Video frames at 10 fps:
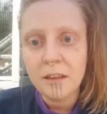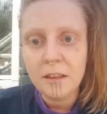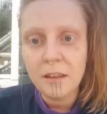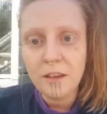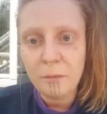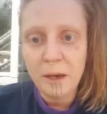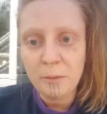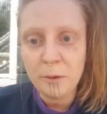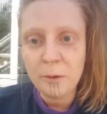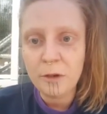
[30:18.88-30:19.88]
These
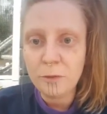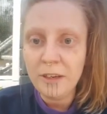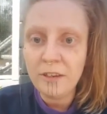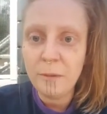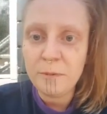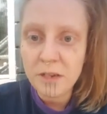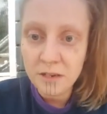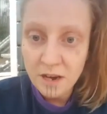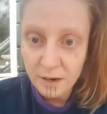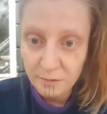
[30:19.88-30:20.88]
people are 20%
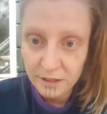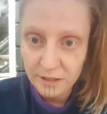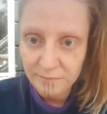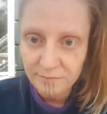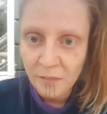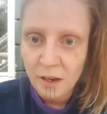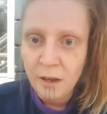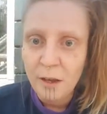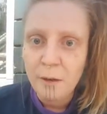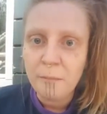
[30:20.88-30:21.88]
hybrid.
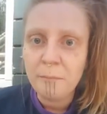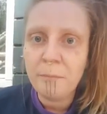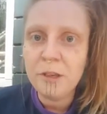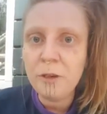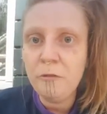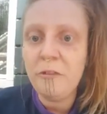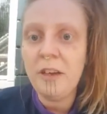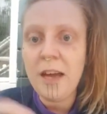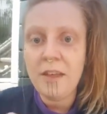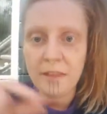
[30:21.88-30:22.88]
But don't
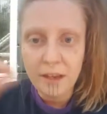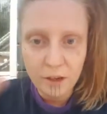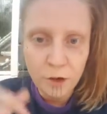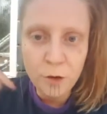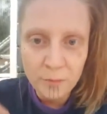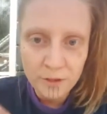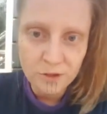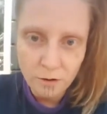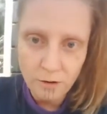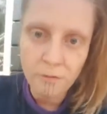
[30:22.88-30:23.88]
forget that humans
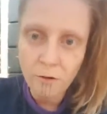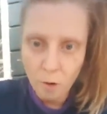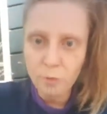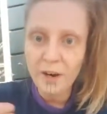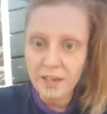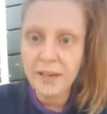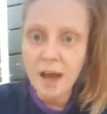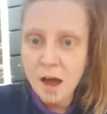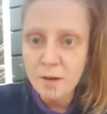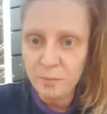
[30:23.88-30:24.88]
are already
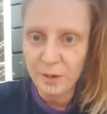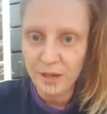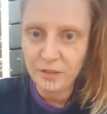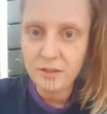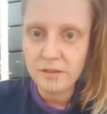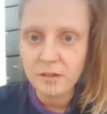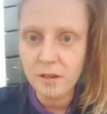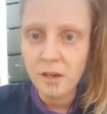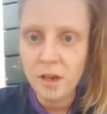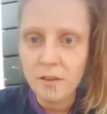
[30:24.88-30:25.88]
hybrids.
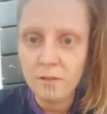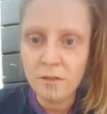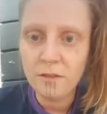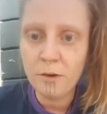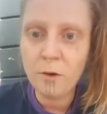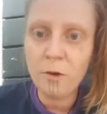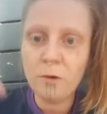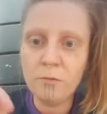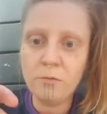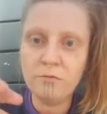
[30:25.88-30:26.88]
They're
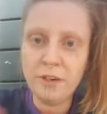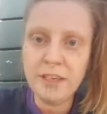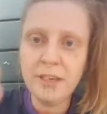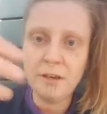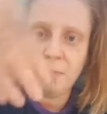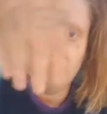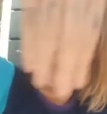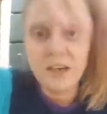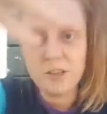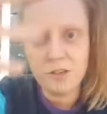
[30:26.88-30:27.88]
already a
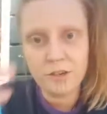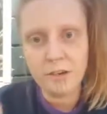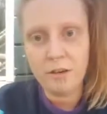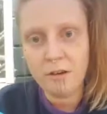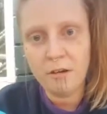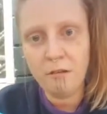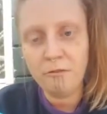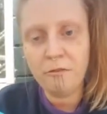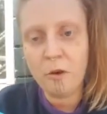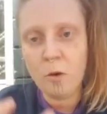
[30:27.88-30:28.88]
mixture
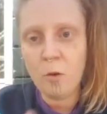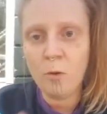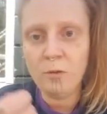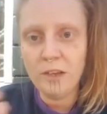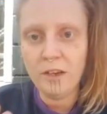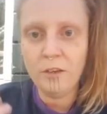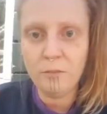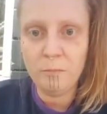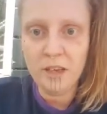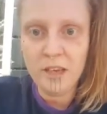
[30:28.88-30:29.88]
of all these
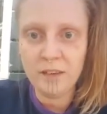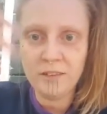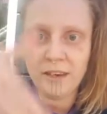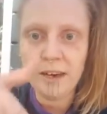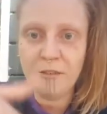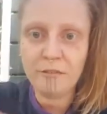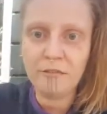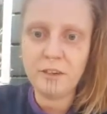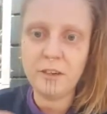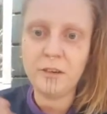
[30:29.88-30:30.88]
beings that have
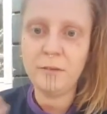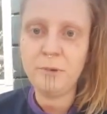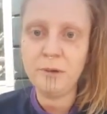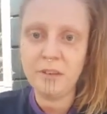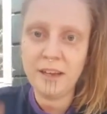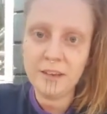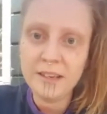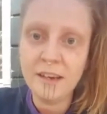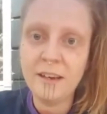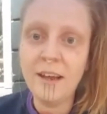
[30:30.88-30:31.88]
put their
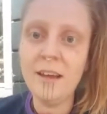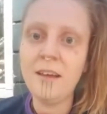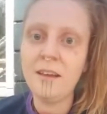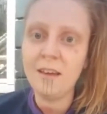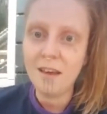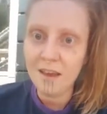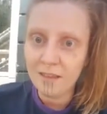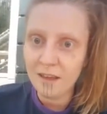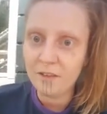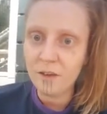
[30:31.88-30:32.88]
DNA in
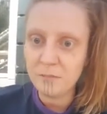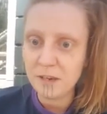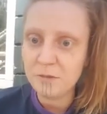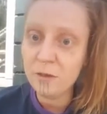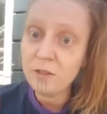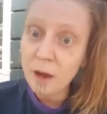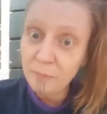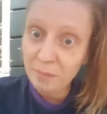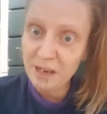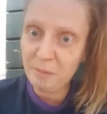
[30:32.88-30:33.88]
there sometimes. So some
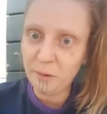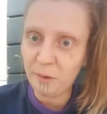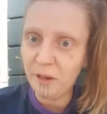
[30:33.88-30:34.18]
people